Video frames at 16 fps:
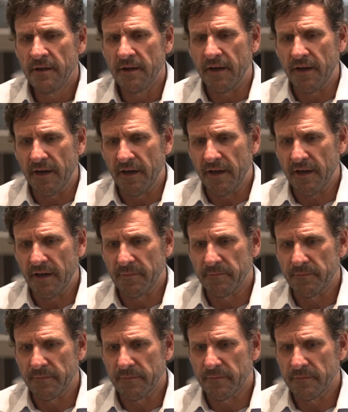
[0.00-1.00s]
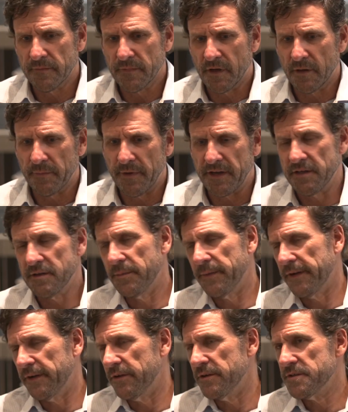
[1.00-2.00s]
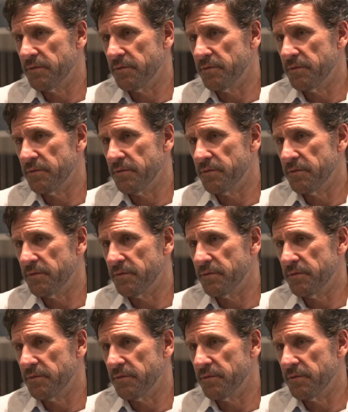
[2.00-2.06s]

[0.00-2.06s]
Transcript: Our main competitor